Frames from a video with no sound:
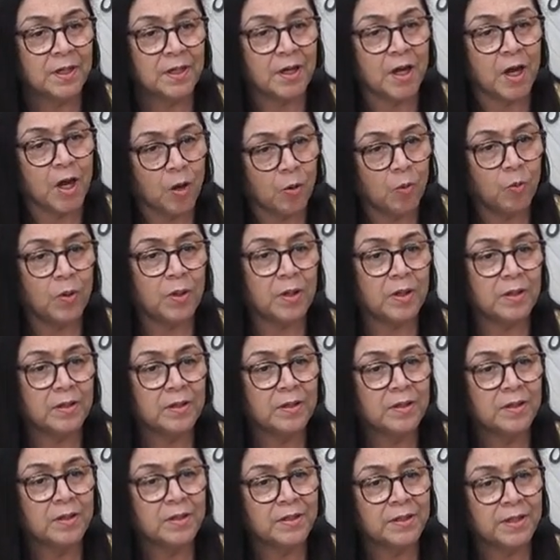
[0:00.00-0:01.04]
our
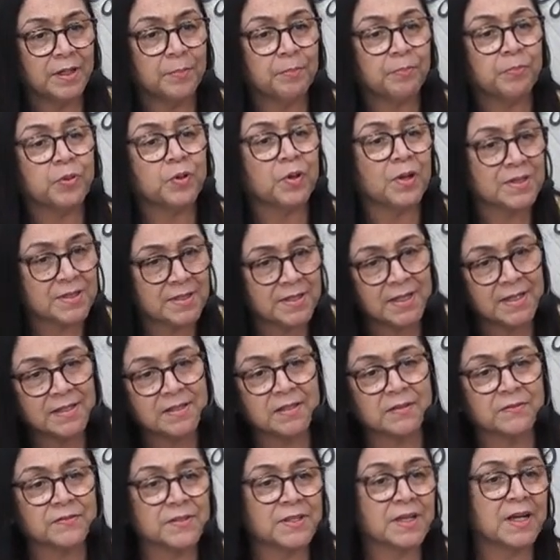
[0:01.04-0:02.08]
the process
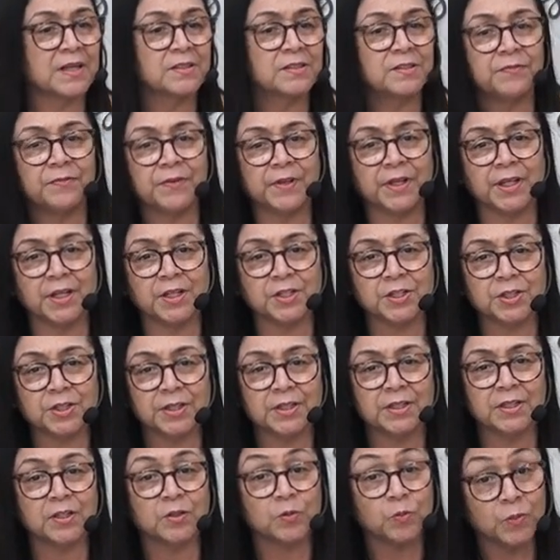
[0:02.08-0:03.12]
of
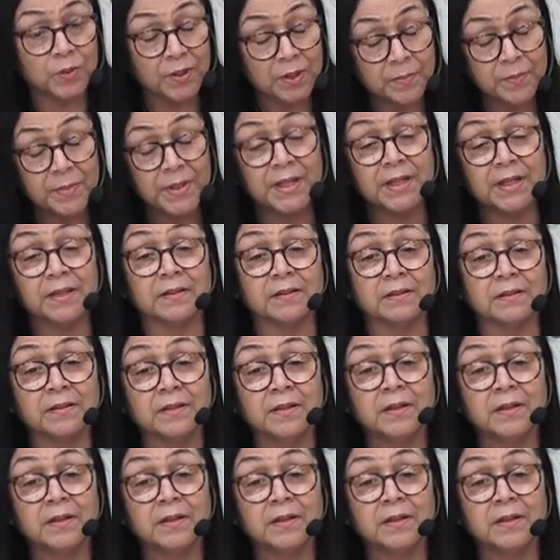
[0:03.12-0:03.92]
sanctification that will mean